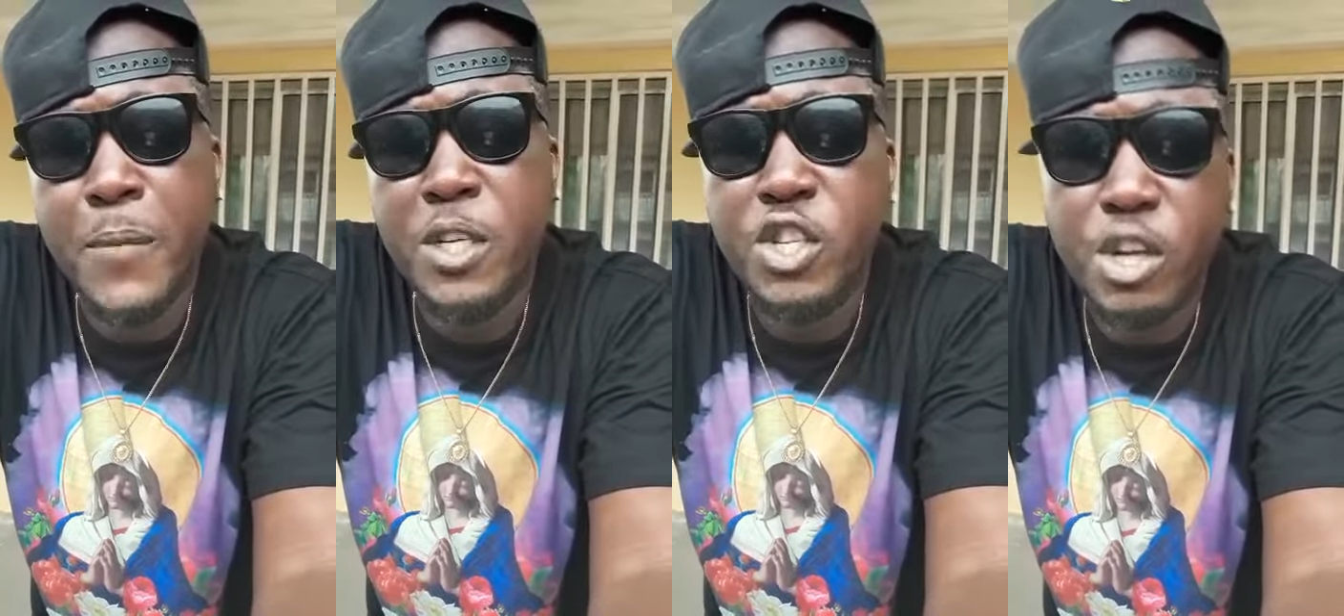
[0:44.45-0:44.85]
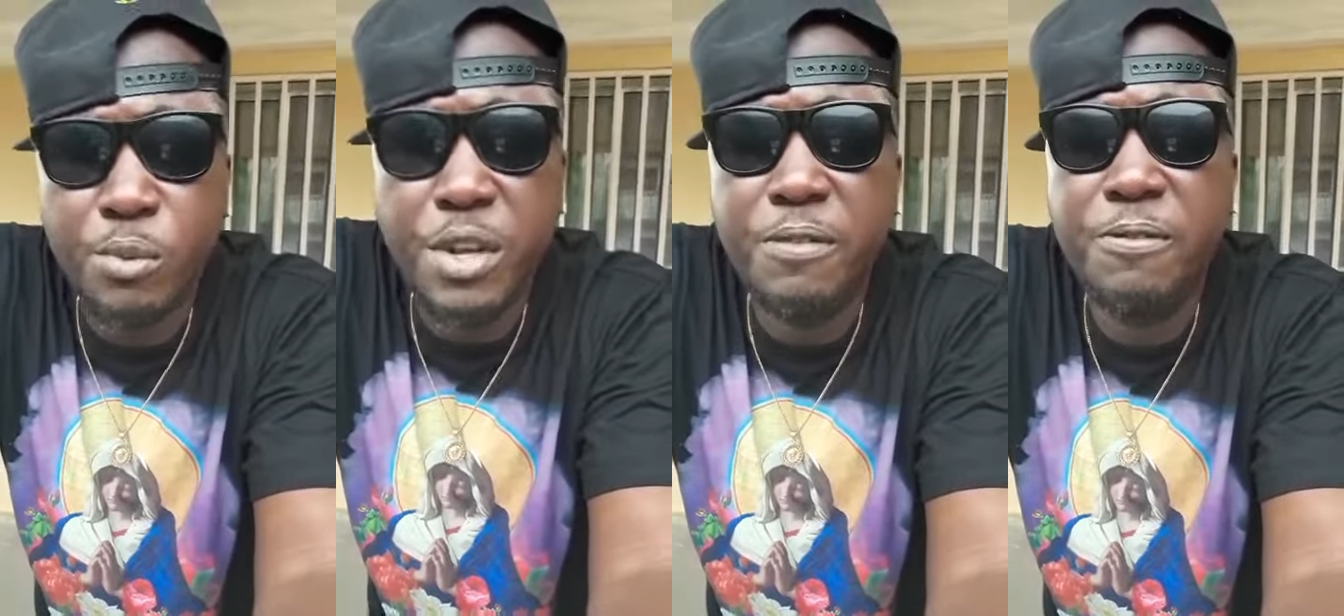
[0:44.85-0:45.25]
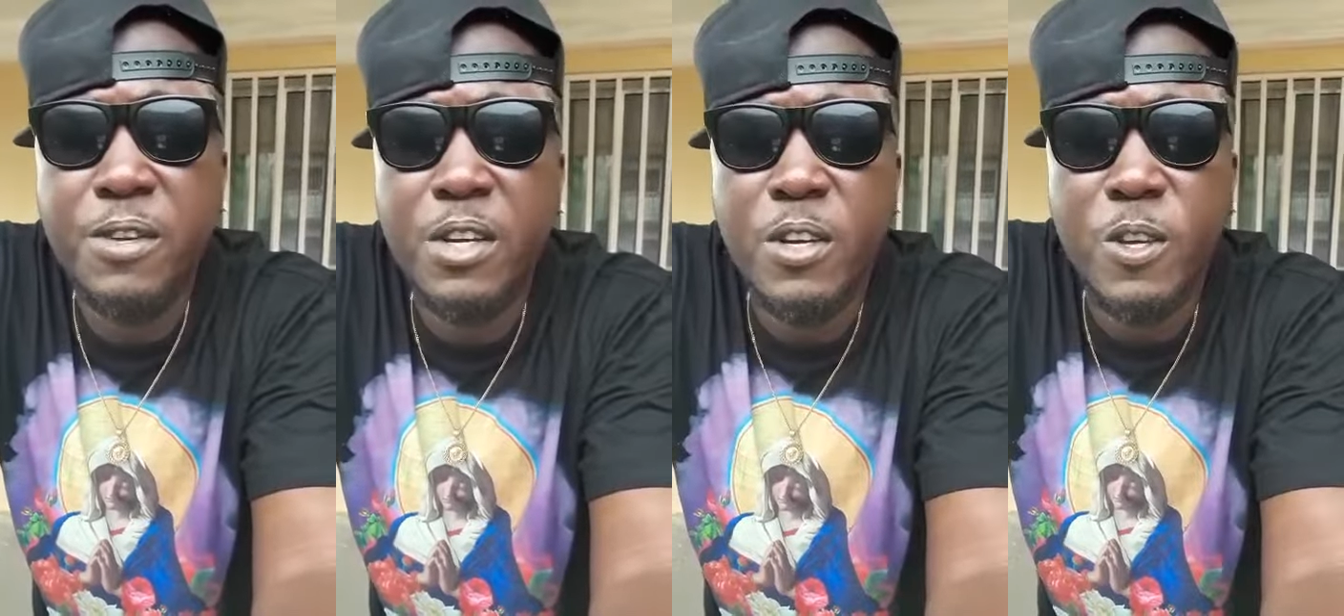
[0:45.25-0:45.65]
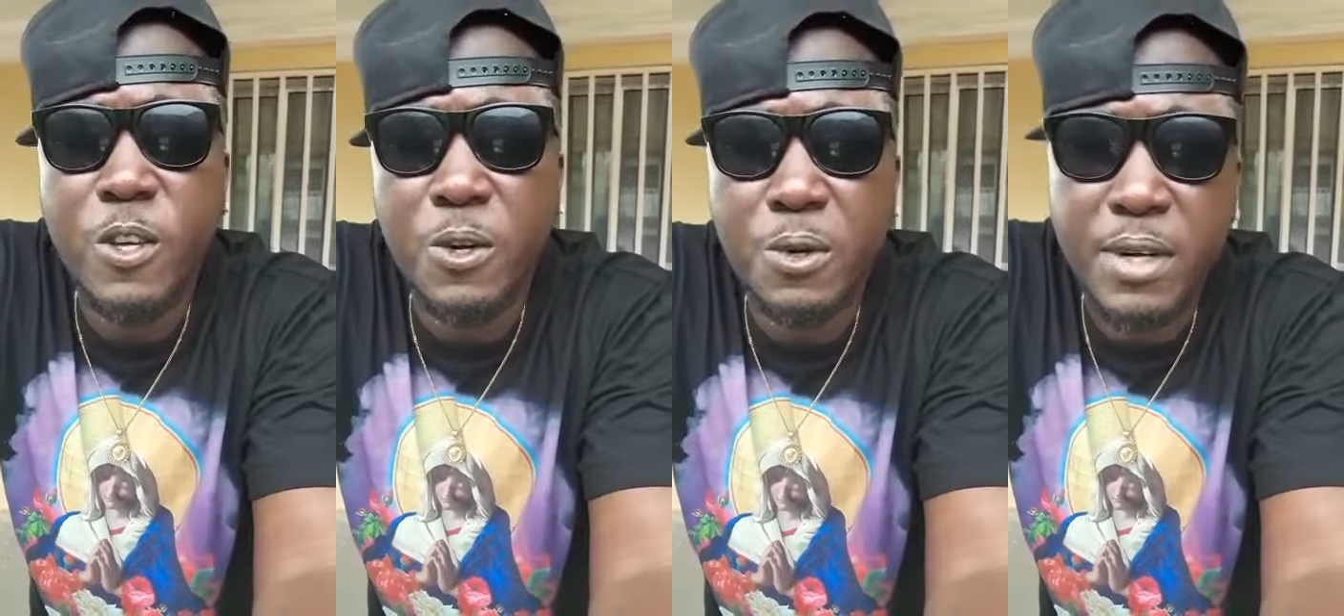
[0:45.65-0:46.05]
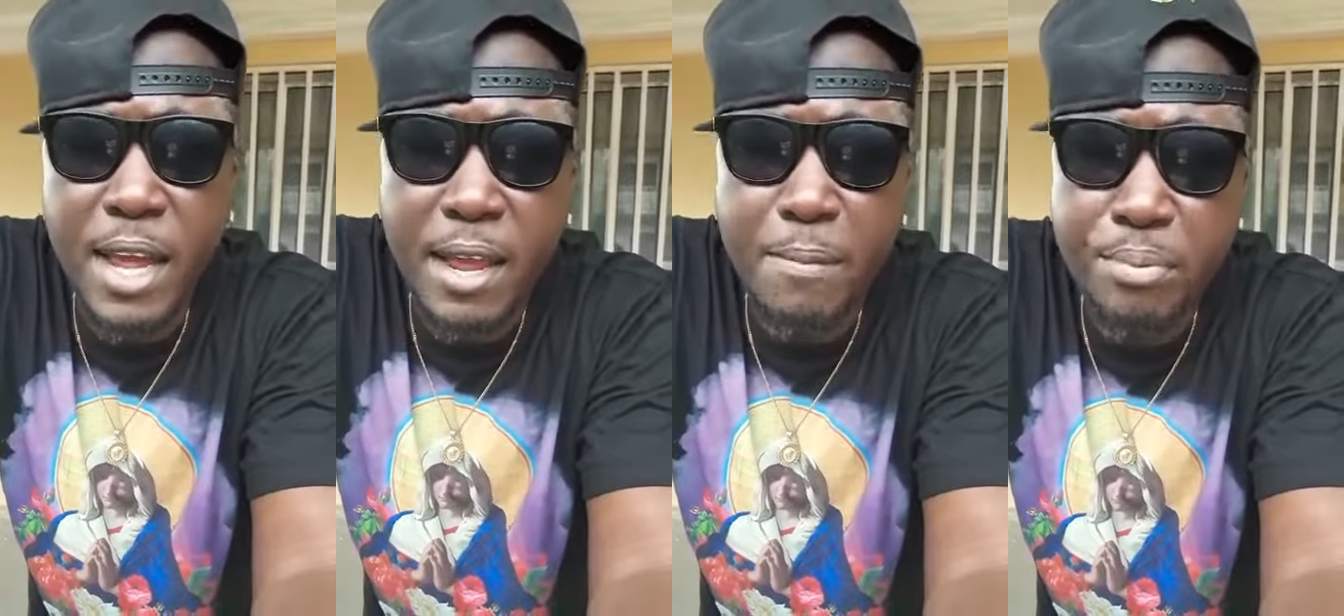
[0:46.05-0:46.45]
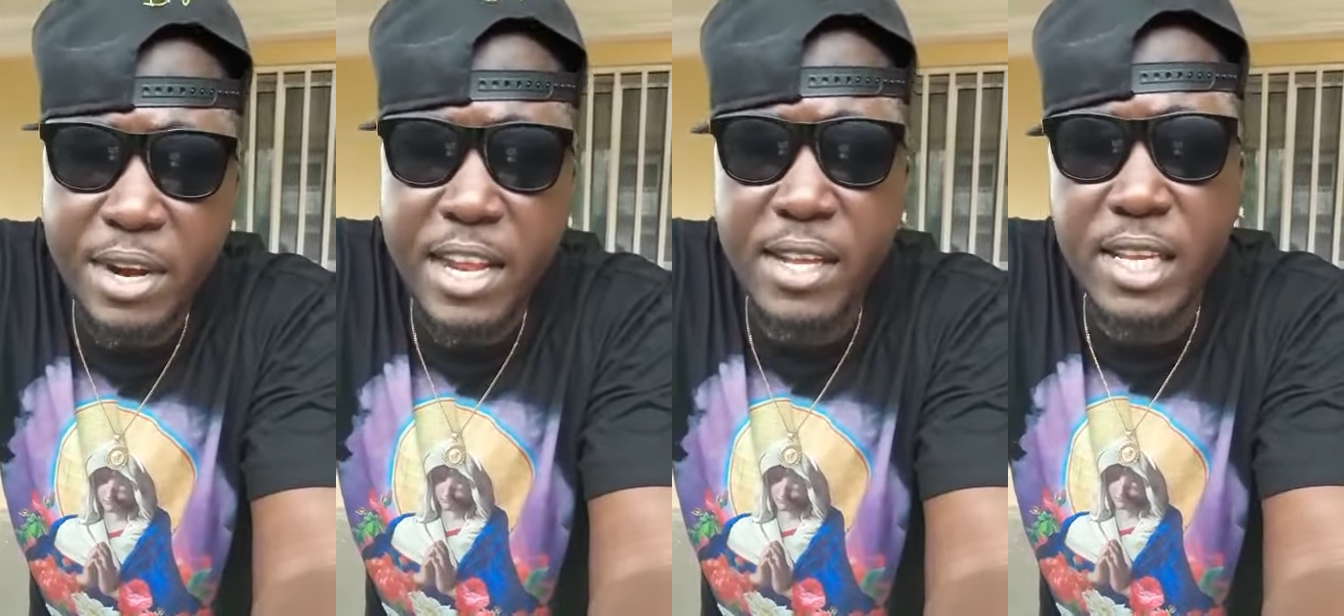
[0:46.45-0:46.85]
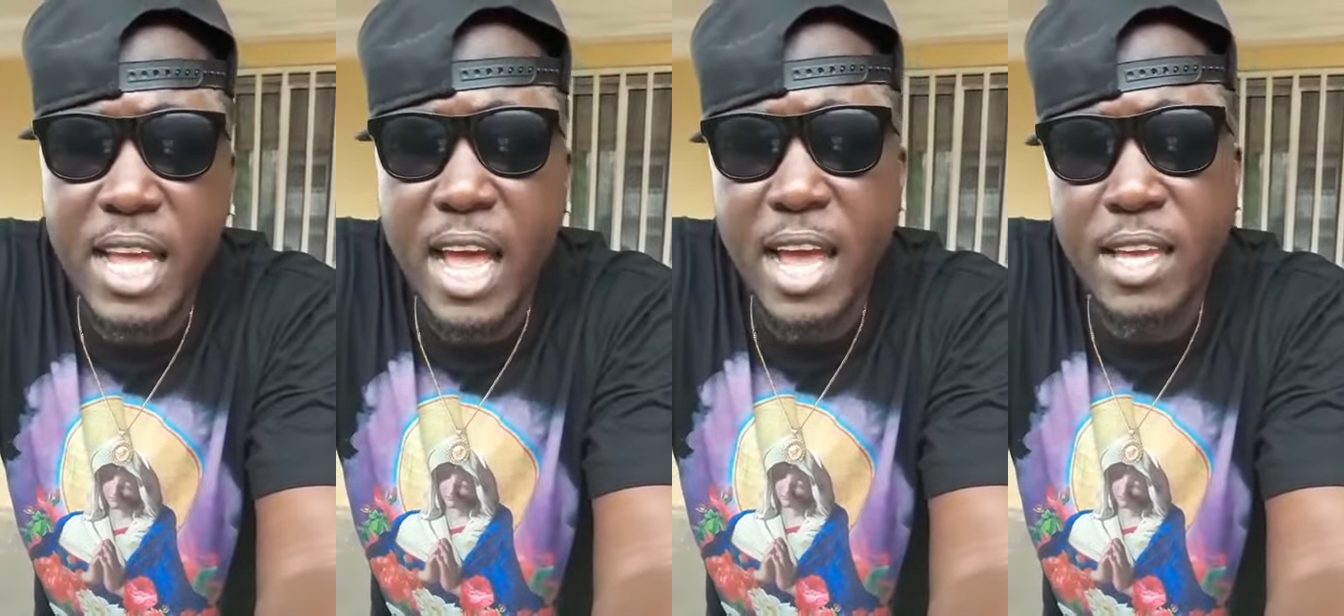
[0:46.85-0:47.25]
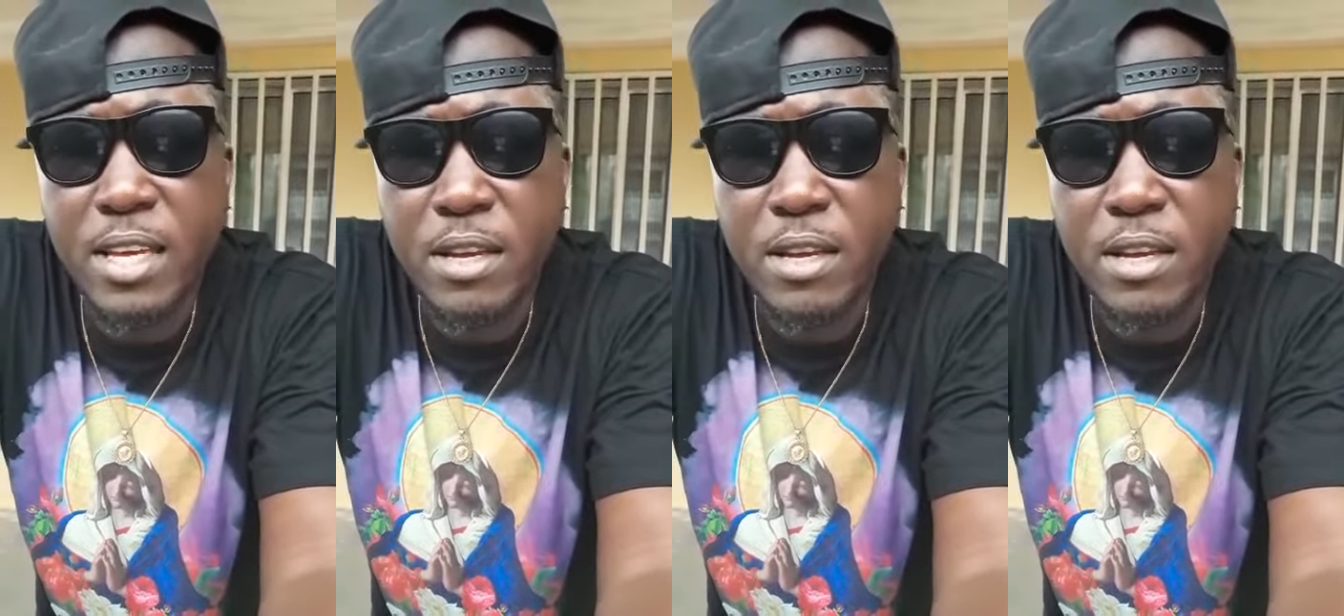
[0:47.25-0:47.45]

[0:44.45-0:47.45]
Sharif, you know, a brilliant guy,